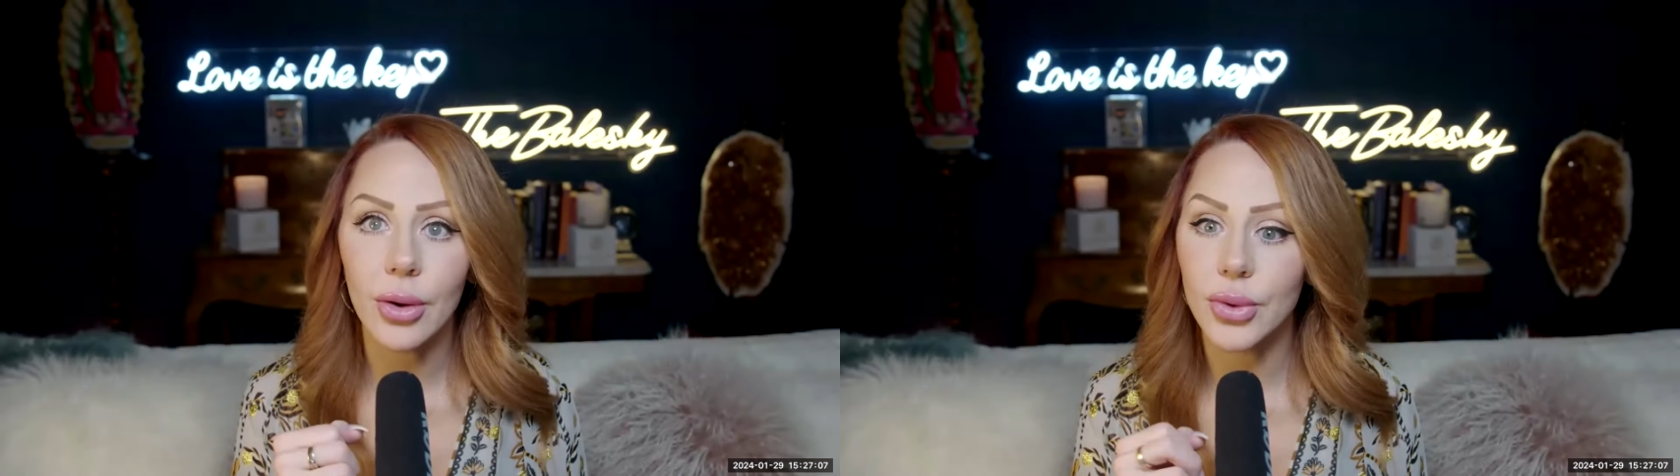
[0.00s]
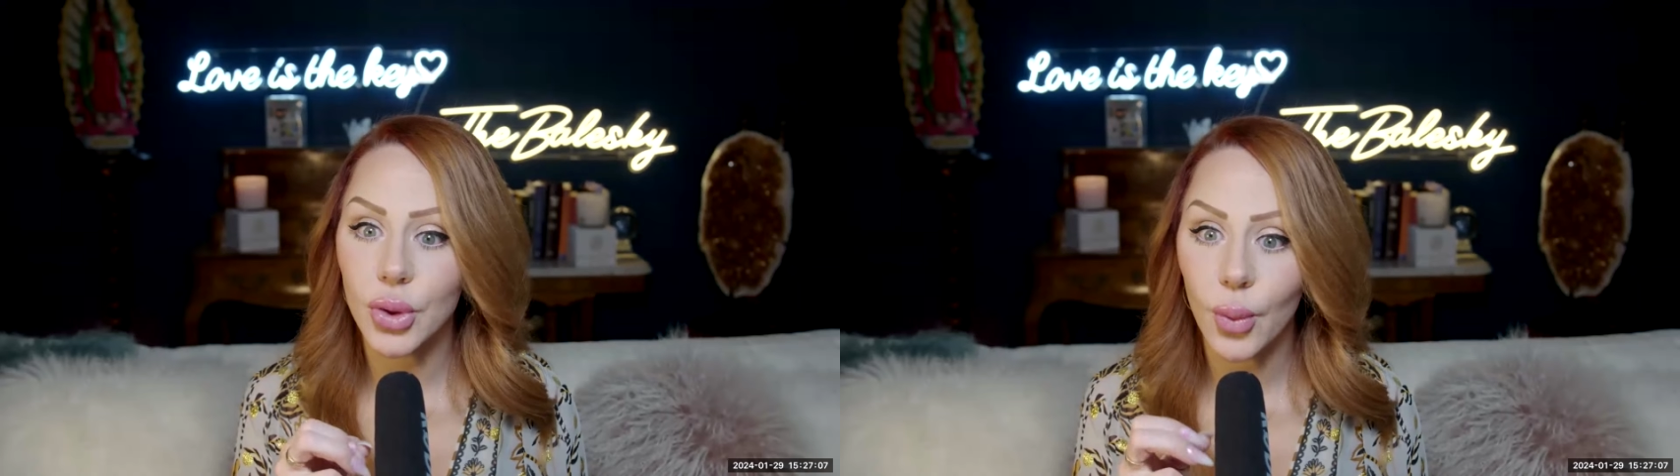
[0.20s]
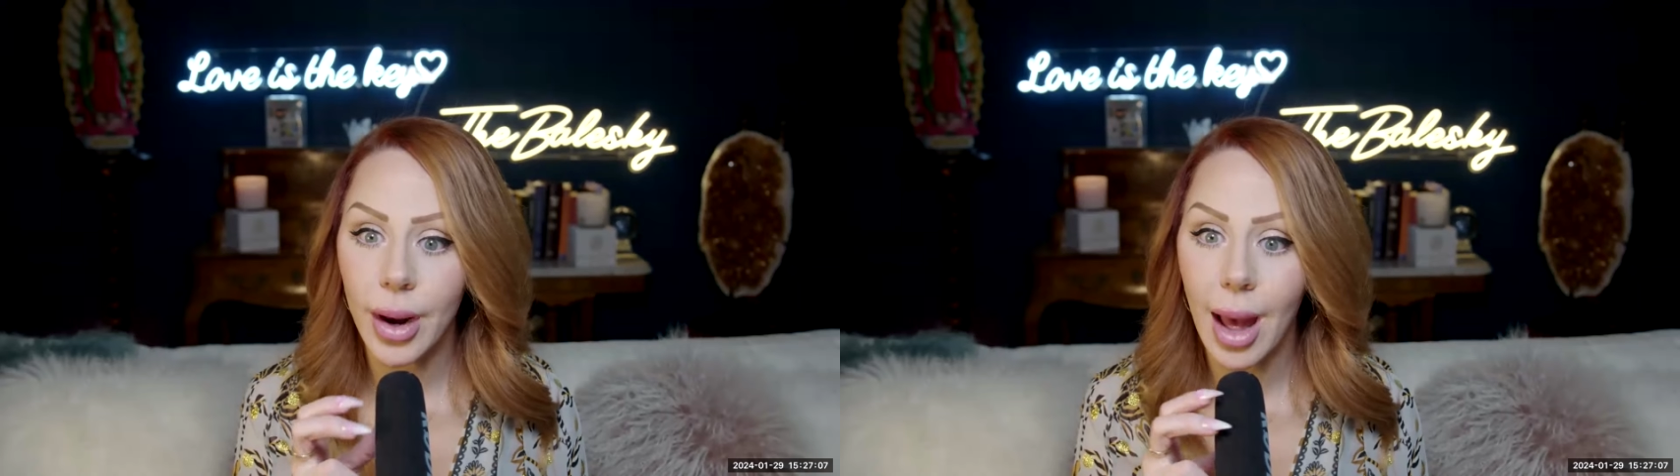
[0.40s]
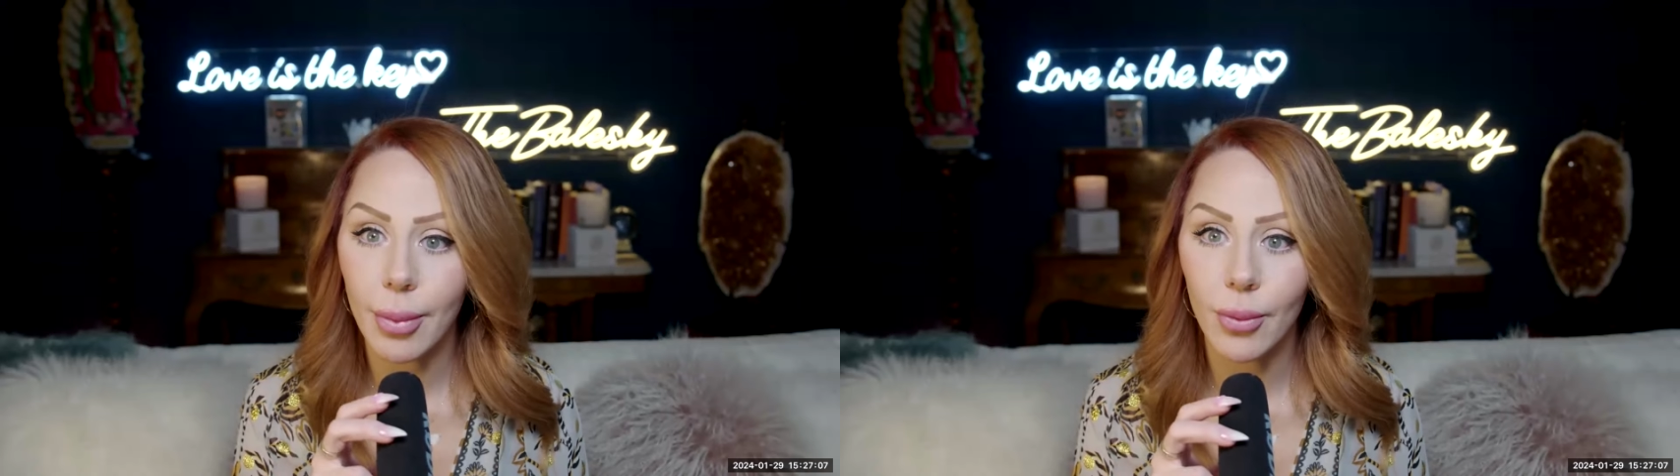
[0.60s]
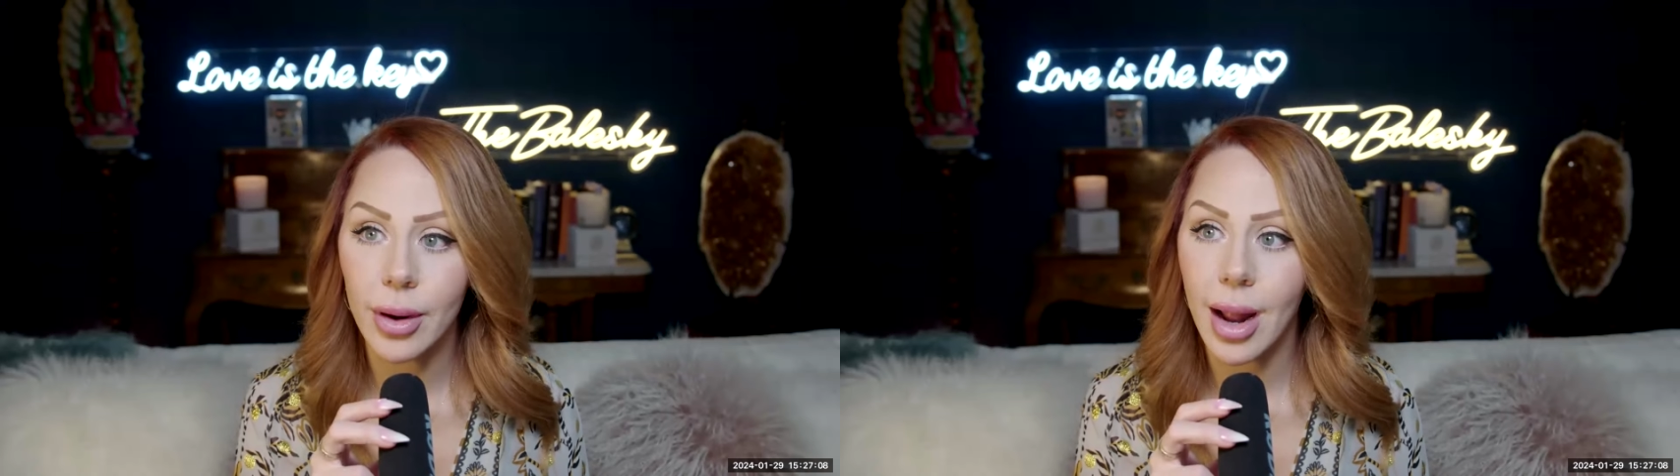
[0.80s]
I goes, so what
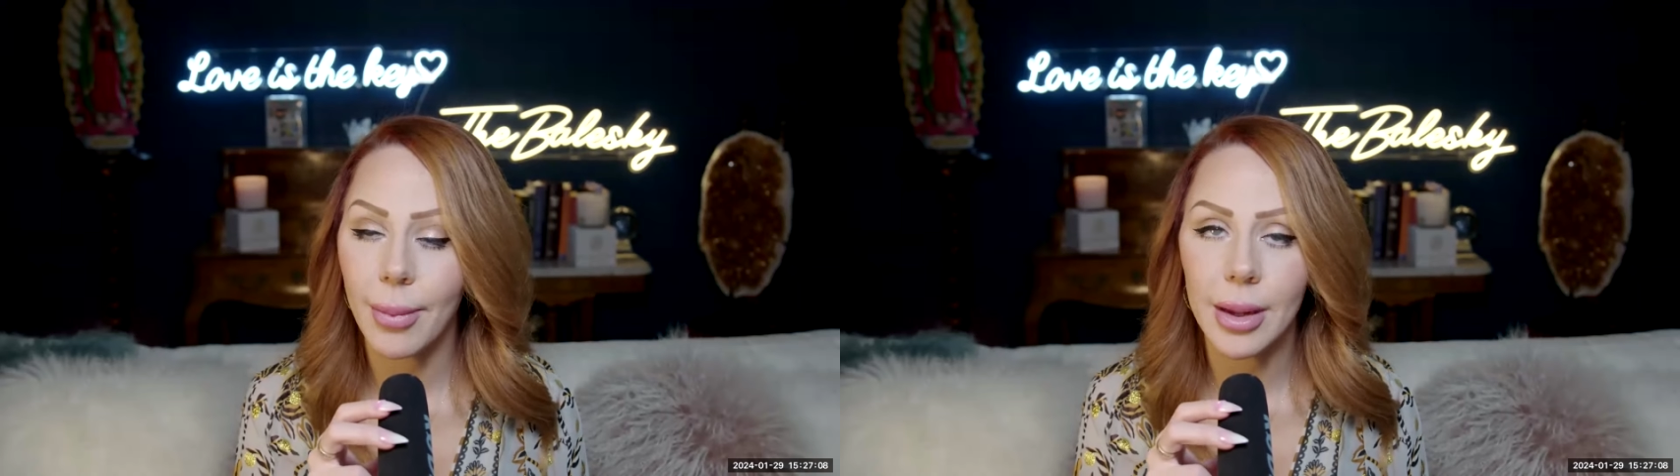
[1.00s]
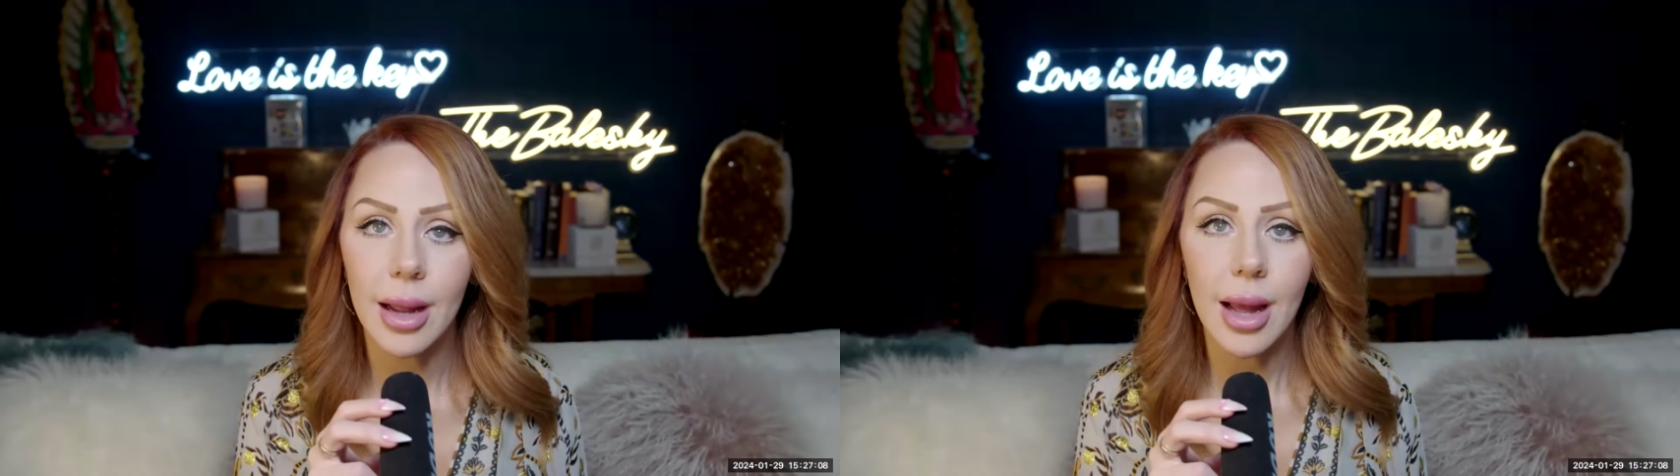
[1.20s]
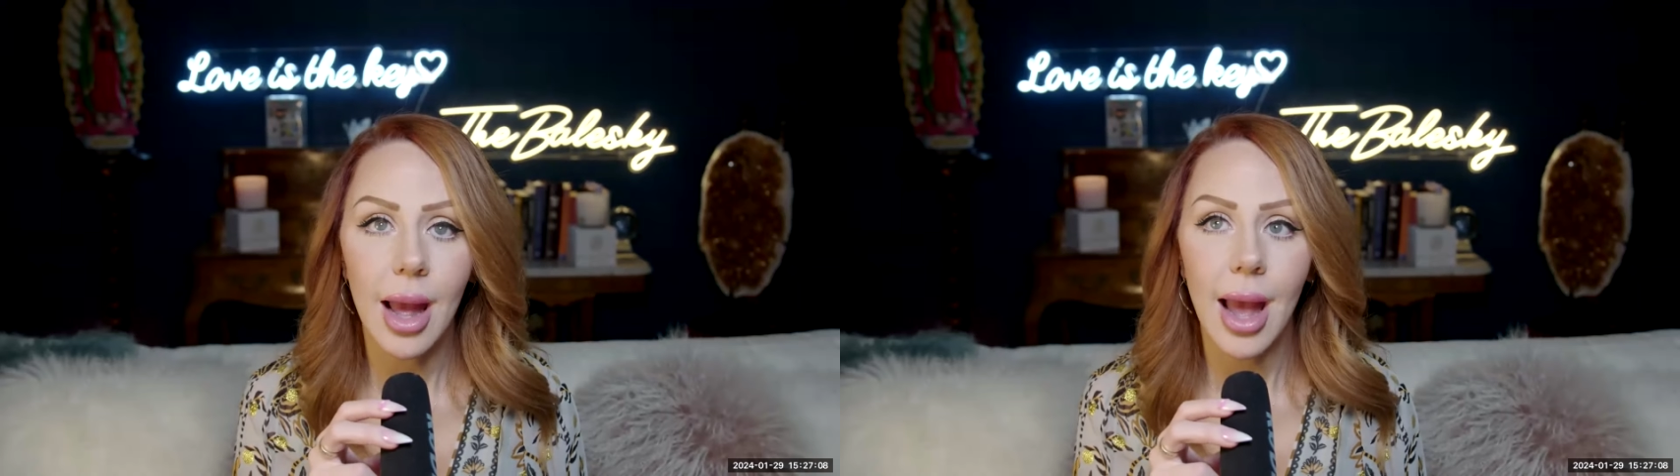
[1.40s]
happened? What happened?